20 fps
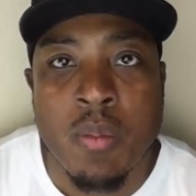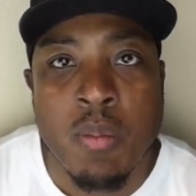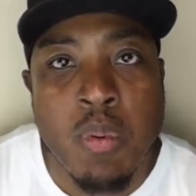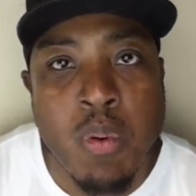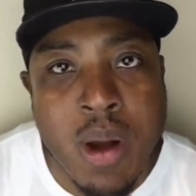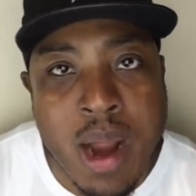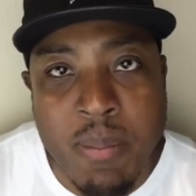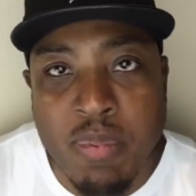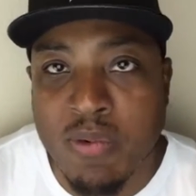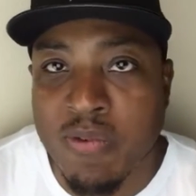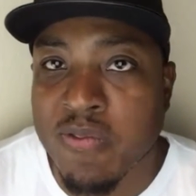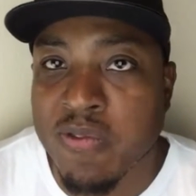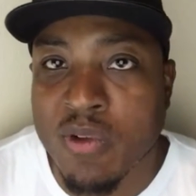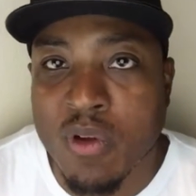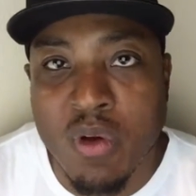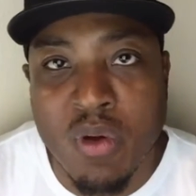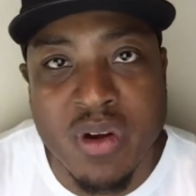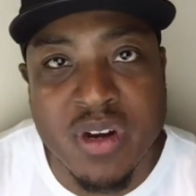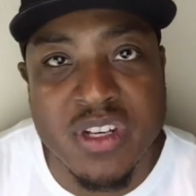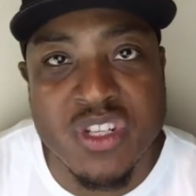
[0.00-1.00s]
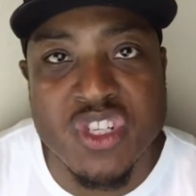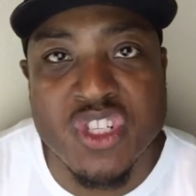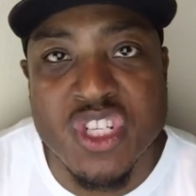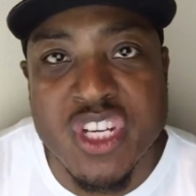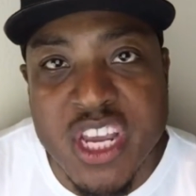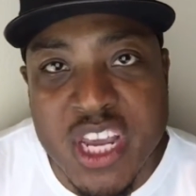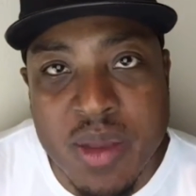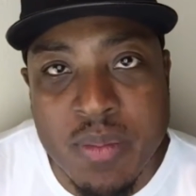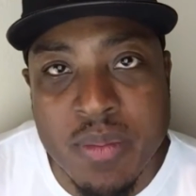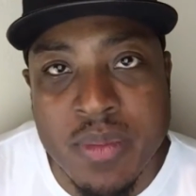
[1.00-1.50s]
Proper flooring is
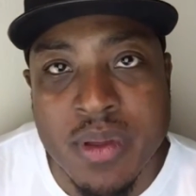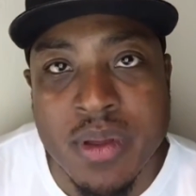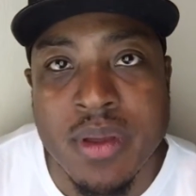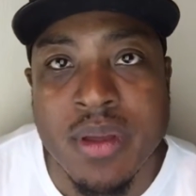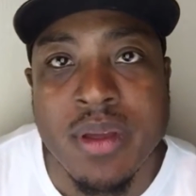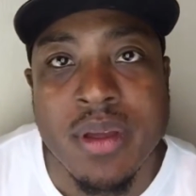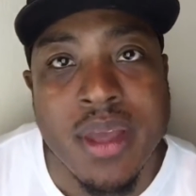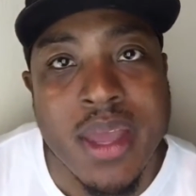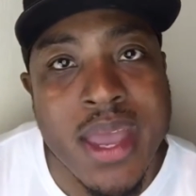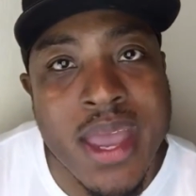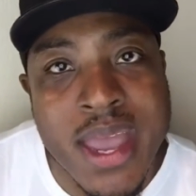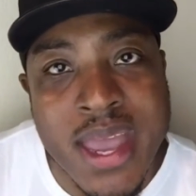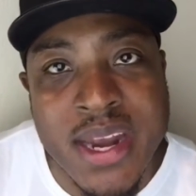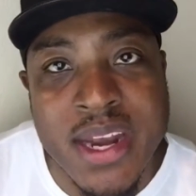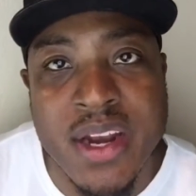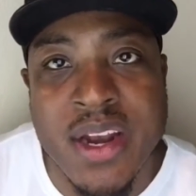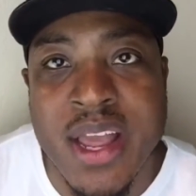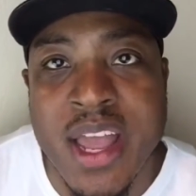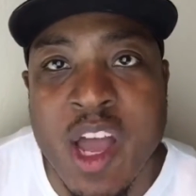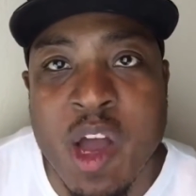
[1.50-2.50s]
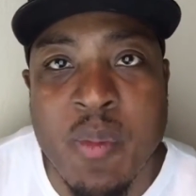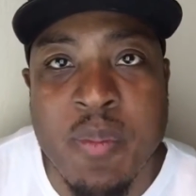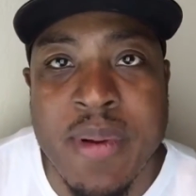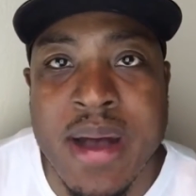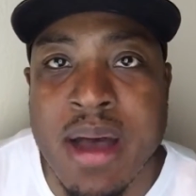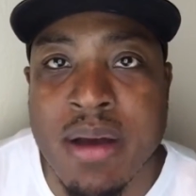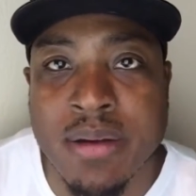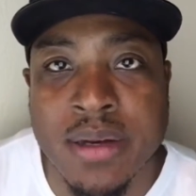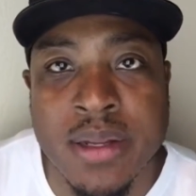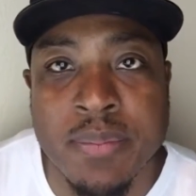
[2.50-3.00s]
cheap and it'll help
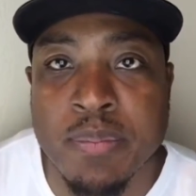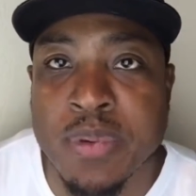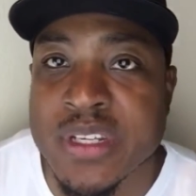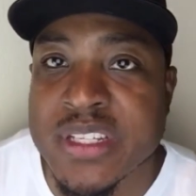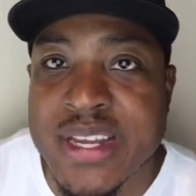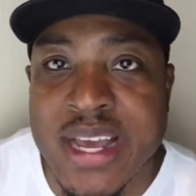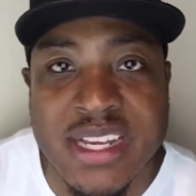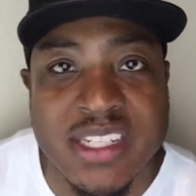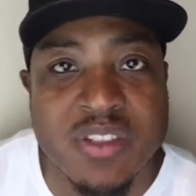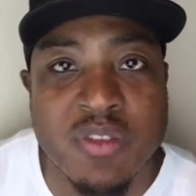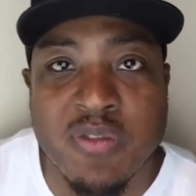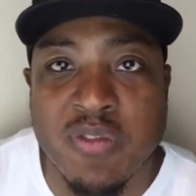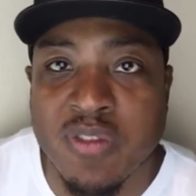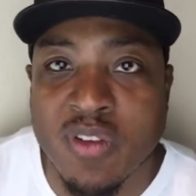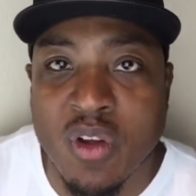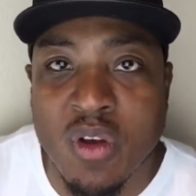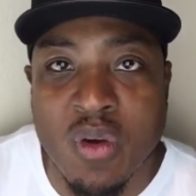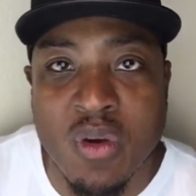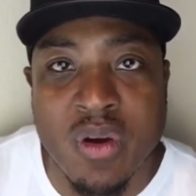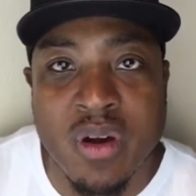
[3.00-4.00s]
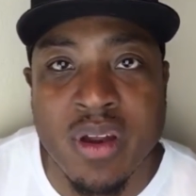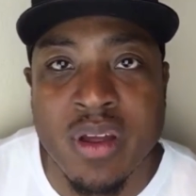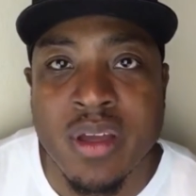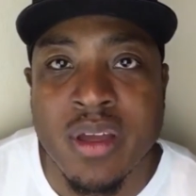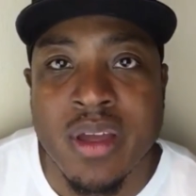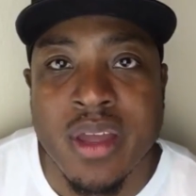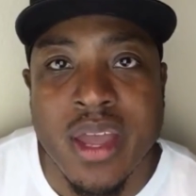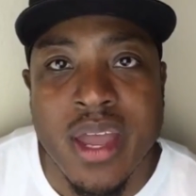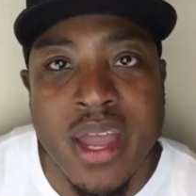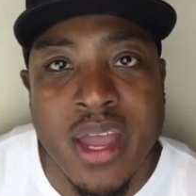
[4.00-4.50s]
out. It protects the floor
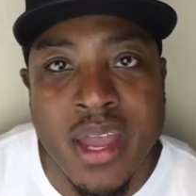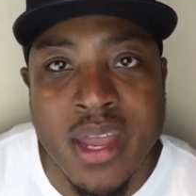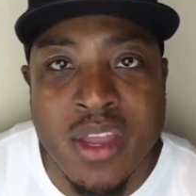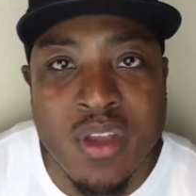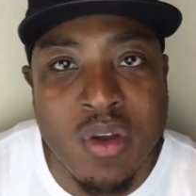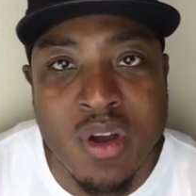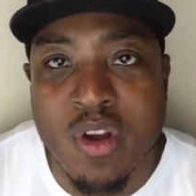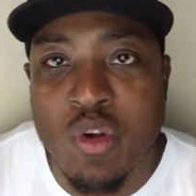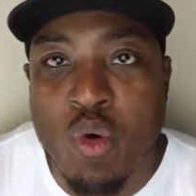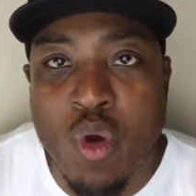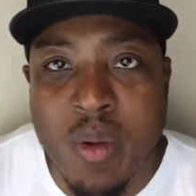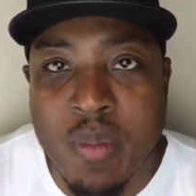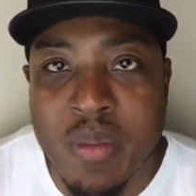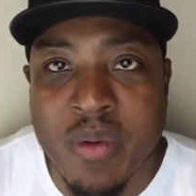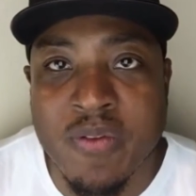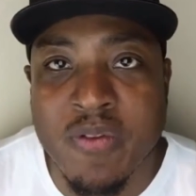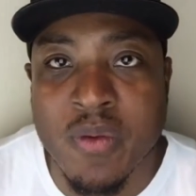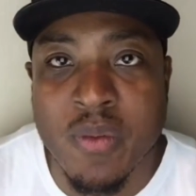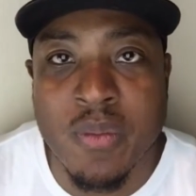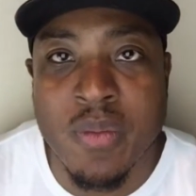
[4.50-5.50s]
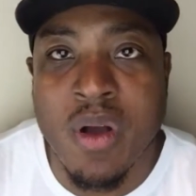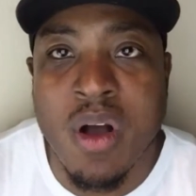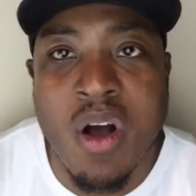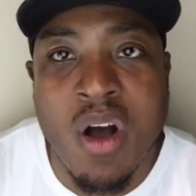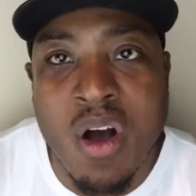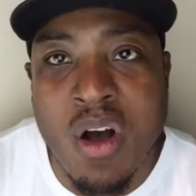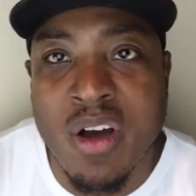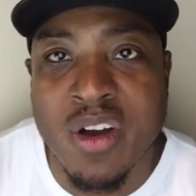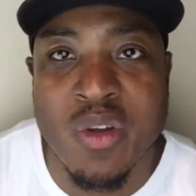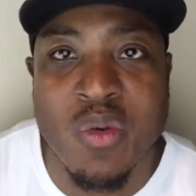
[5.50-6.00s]
and your equipment from
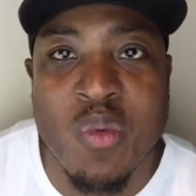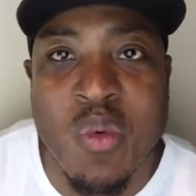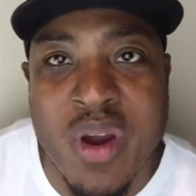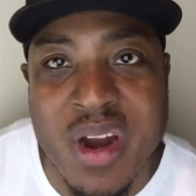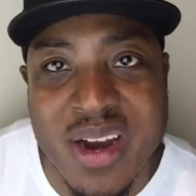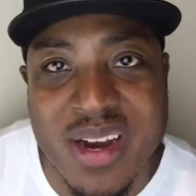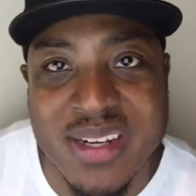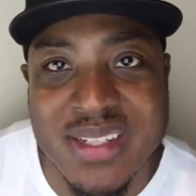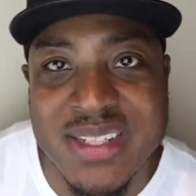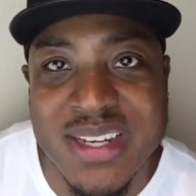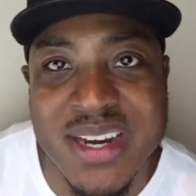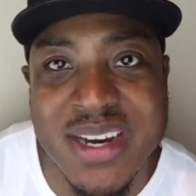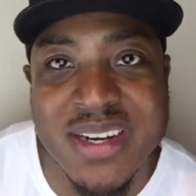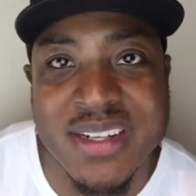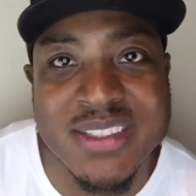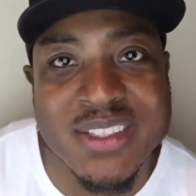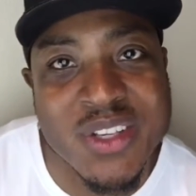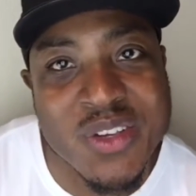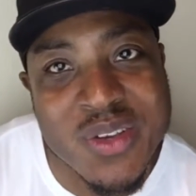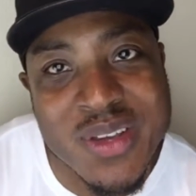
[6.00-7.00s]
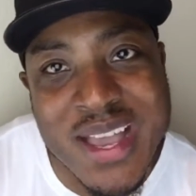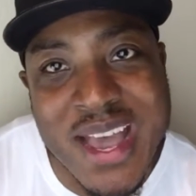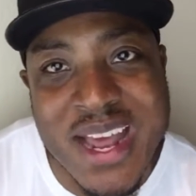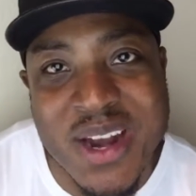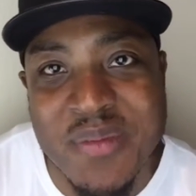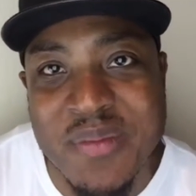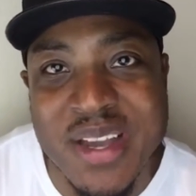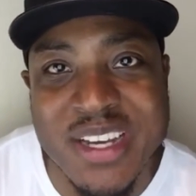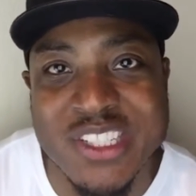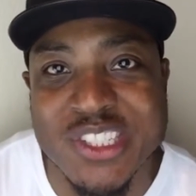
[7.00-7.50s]
all the wear and tear. So you
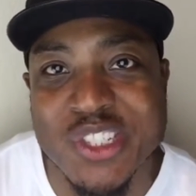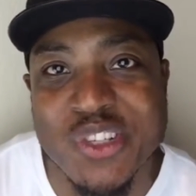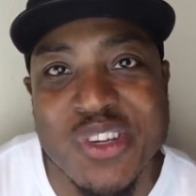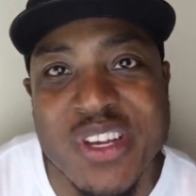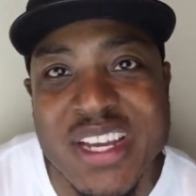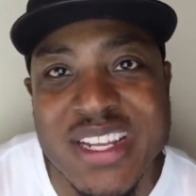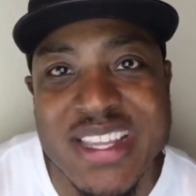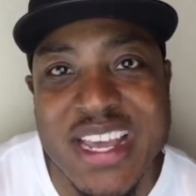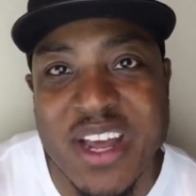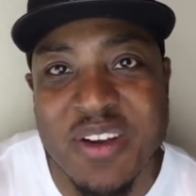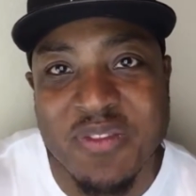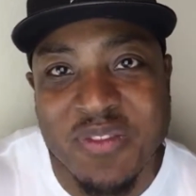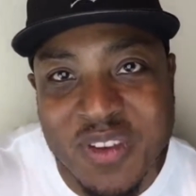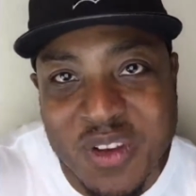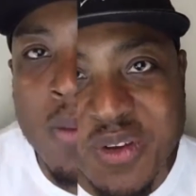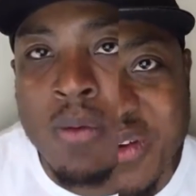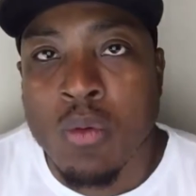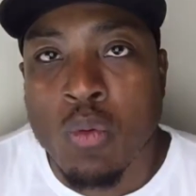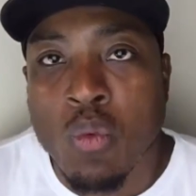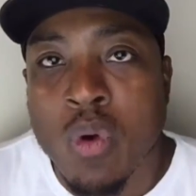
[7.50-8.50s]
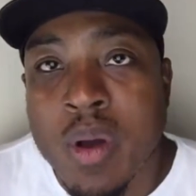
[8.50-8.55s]
gotta make sure you get that flooring.